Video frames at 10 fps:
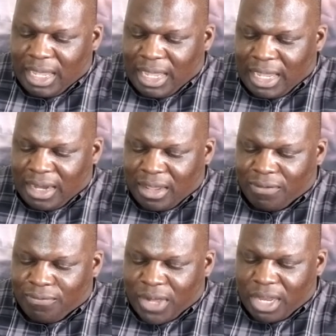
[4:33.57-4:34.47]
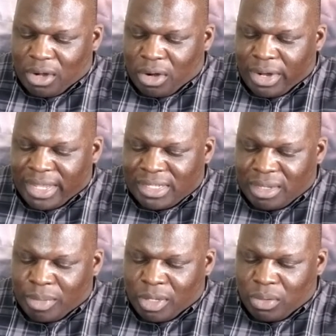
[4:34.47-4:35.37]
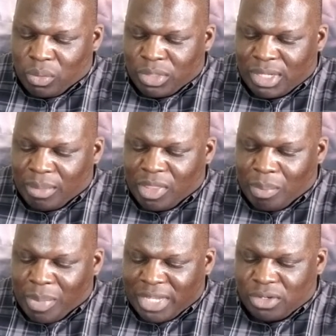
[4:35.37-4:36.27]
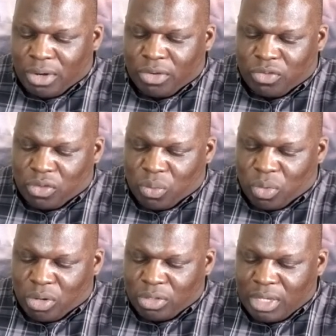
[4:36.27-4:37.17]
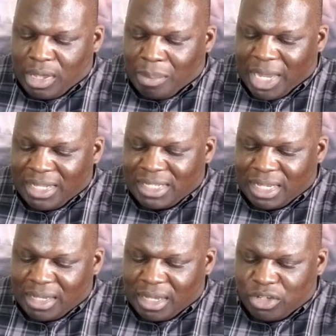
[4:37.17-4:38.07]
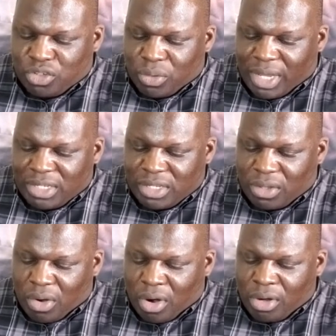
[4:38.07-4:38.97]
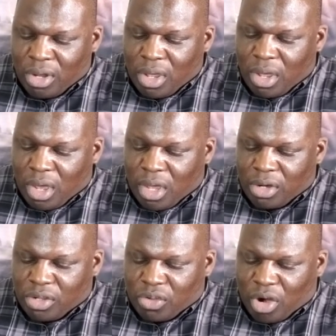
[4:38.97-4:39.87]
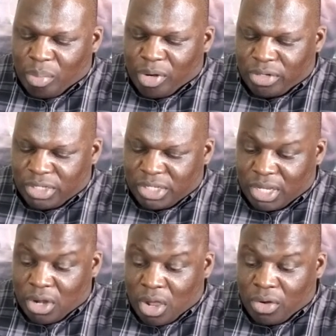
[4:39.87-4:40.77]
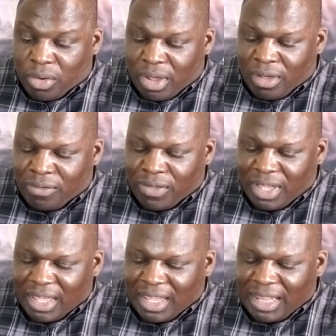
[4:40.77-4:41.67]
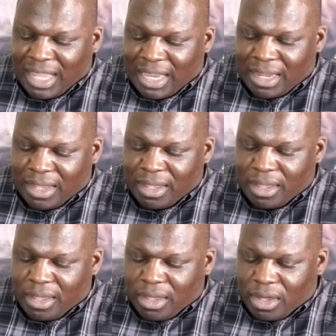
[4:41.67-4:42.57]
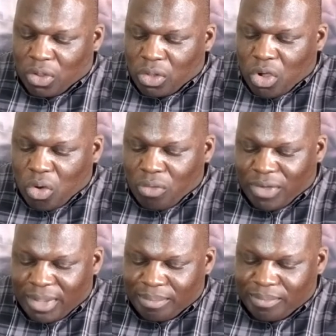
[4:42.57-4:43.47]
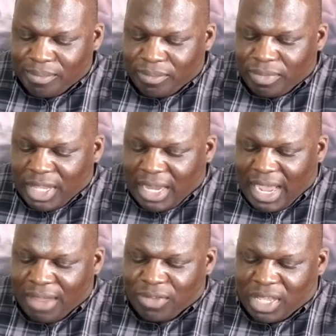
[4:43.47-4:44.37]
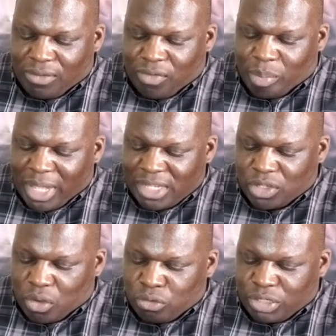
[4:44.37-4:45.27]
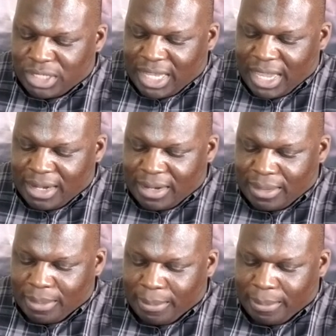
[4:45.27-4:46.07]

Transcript: in a fine art exhibit with some of the best artists in the world, painting and showcasing their art on guitar purses in honor of Elena Kolakova, an advocate for Plastic Oceans Canada.